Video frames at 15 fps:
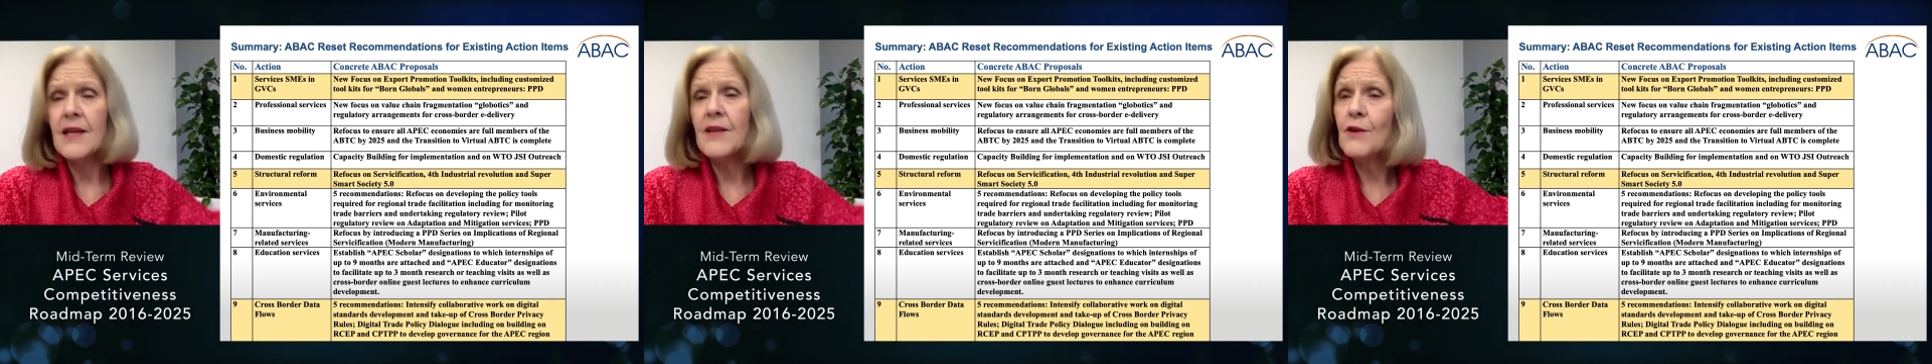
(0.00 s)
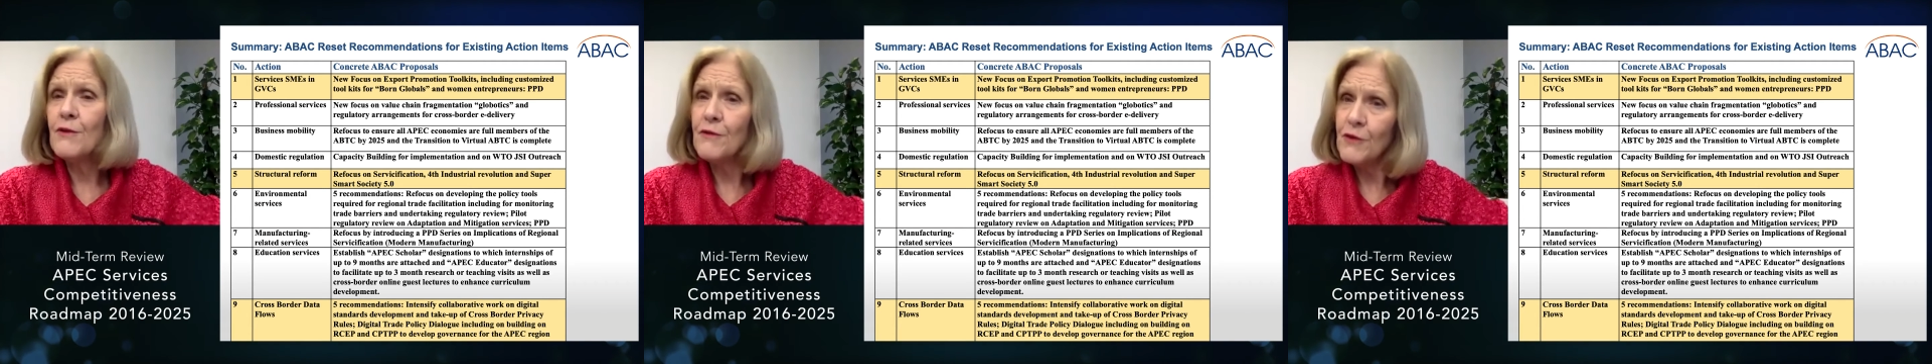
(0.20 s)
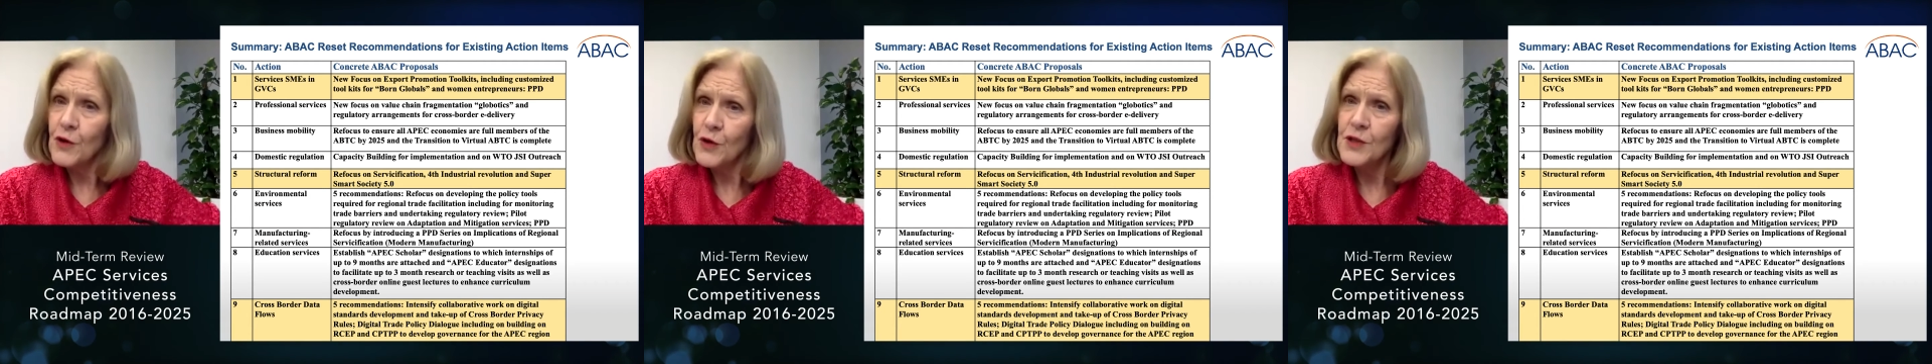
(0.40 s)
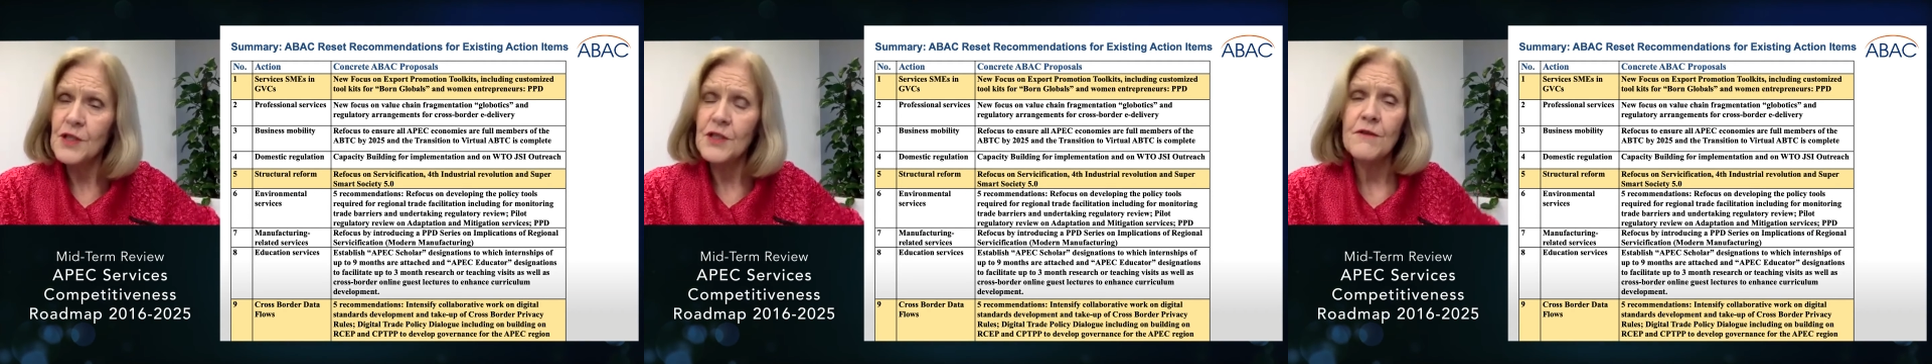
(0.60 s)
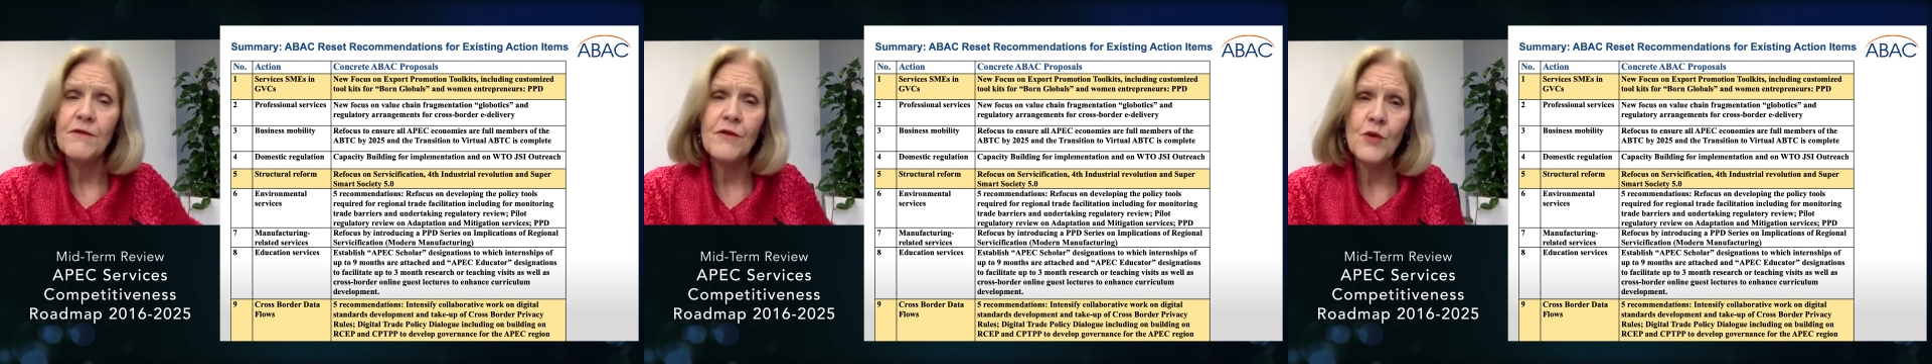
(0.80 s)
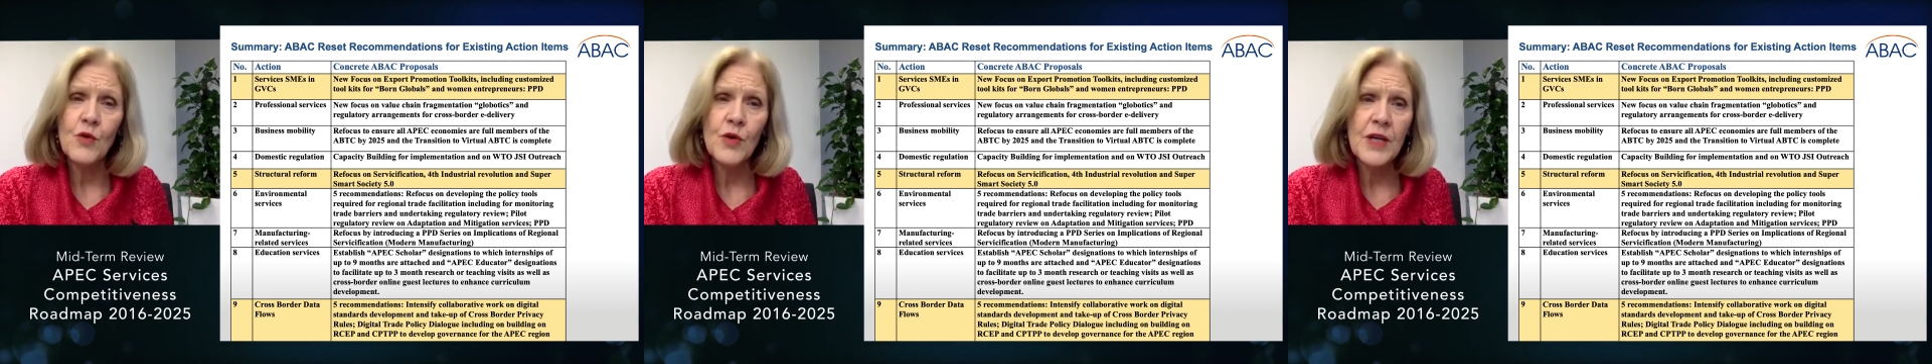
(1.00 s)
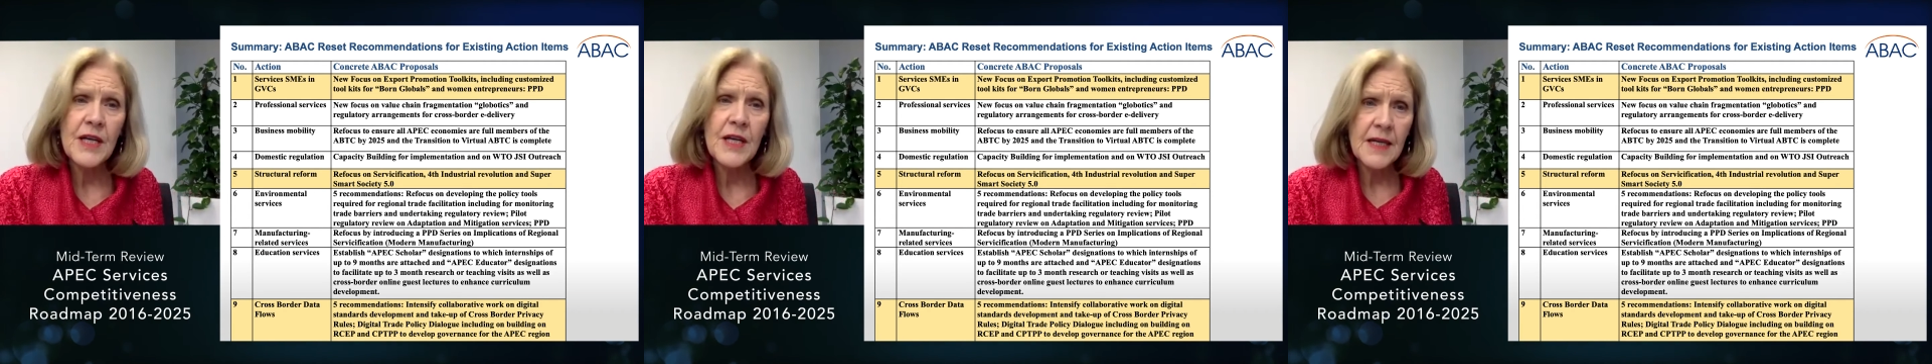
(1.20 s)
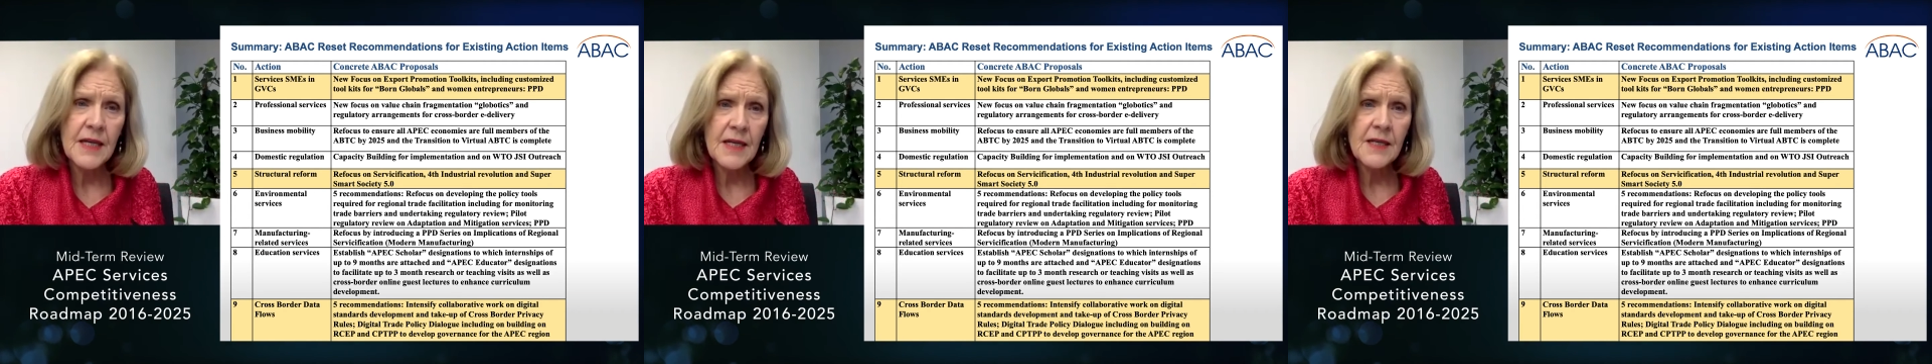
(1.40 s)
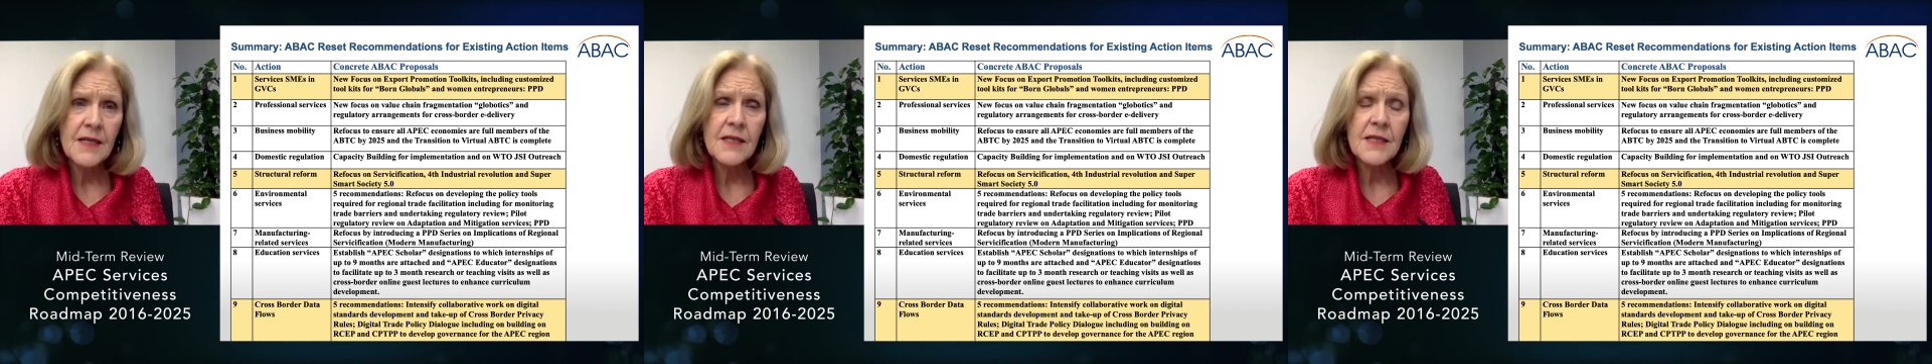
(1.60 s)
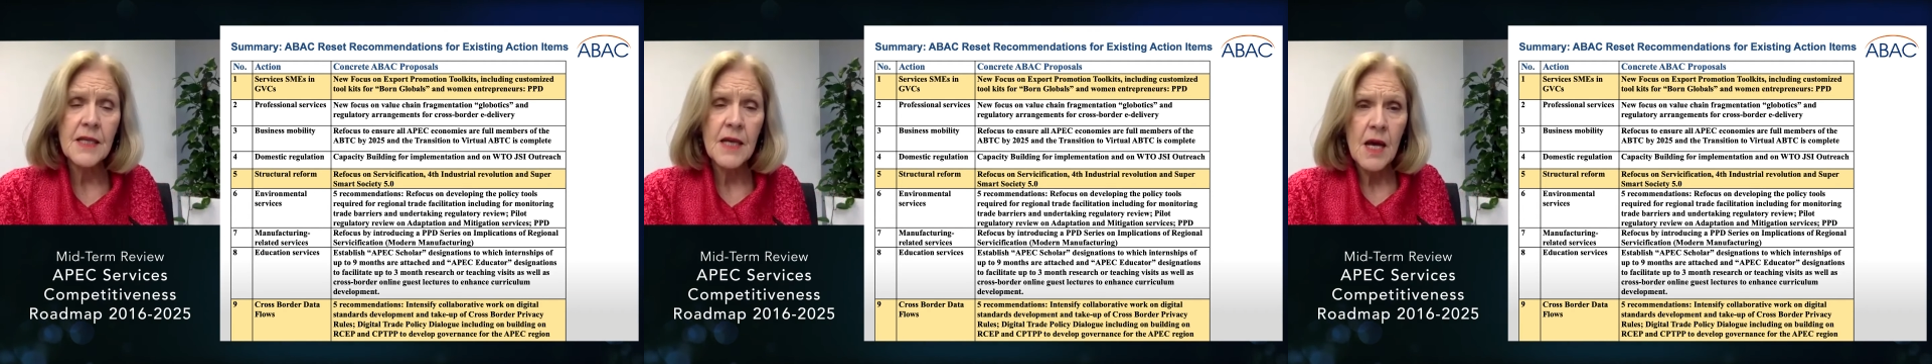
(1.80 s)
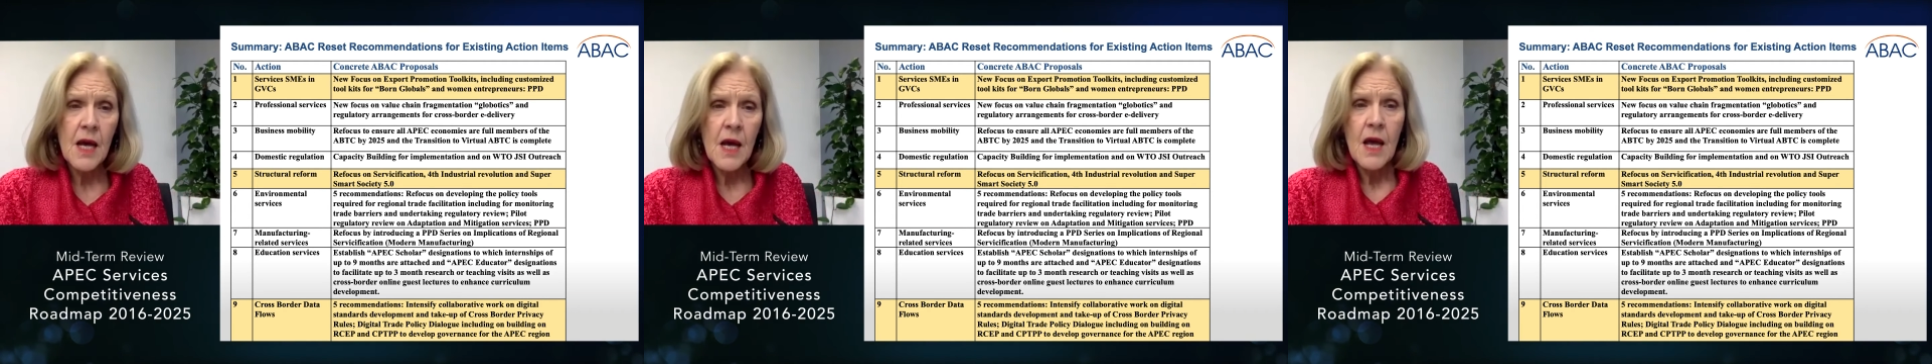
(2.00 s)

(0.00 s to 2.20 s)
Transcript: in the first 4 years.